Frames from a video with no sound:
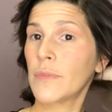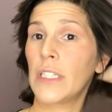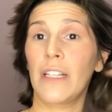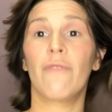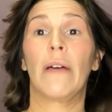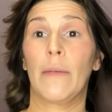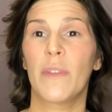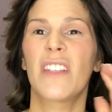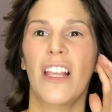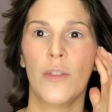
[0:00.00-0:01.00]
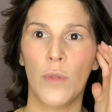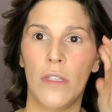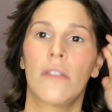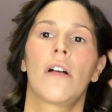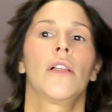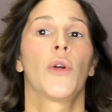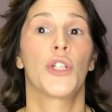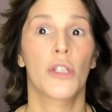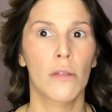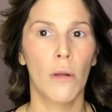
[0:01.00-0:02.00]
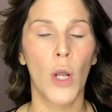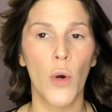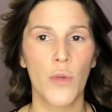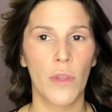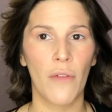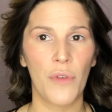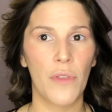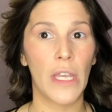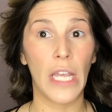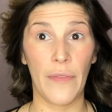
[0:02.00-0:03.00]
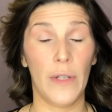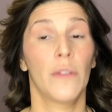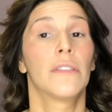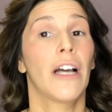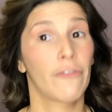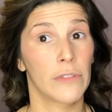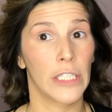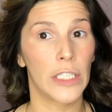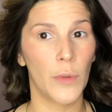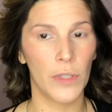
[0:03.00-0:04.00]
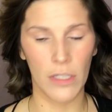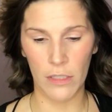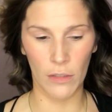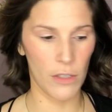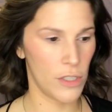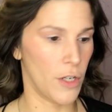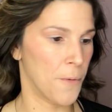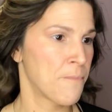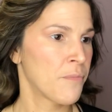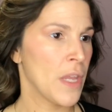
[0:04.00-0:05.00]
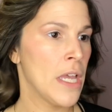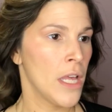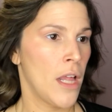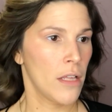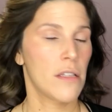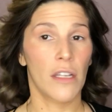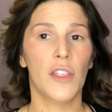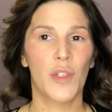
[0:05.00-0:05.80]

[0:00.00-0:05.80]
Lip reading: because I've been obsessed with this color. It just goes with everything, and it'll definitely go with this look. So let's get